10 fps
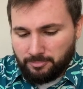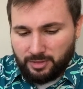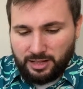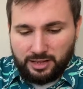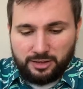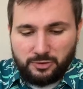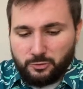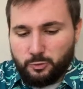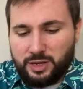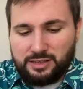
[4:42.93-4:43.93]
like
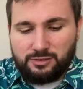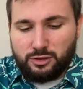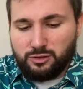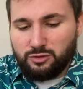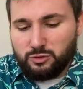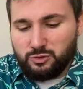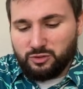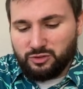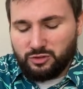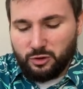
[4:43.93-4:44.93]
when certain
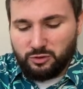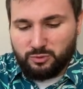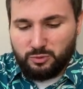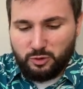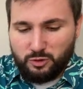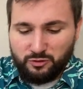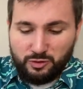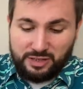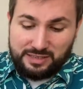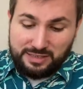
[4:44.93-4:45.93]
stones, stones move, you
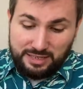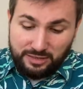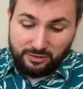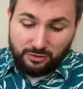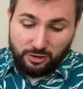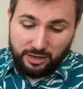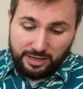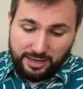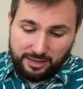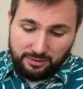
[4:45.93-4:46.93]
can see the soil
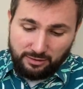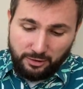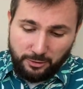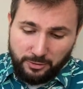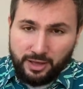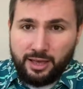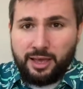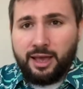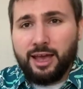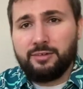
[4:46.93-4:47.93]
again. So
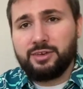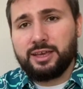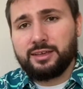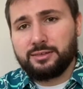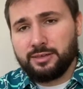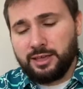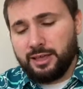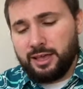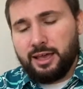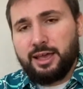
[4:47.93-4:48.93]
having
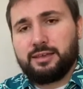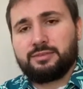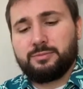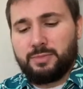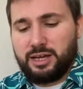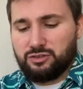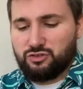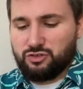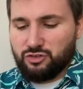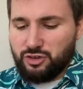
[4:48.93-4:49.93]
as
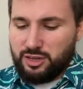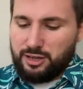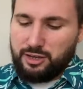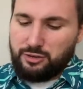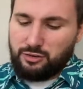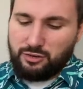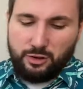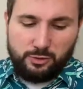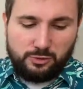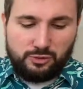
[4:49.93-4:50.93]
much uh,
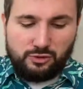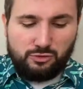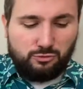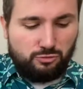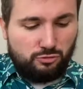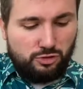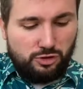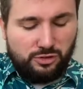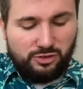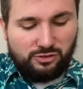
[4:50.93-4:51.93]
stones
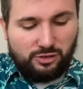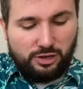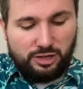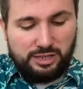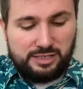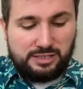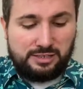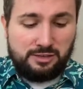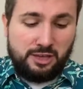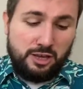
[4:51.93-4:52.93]
on the soil
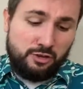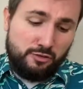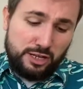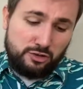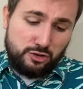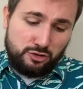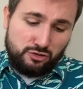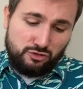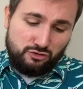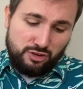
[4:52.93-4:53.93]
is quite good
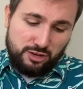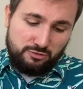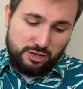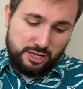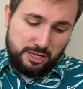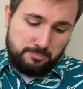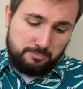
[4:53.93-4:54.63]
generally.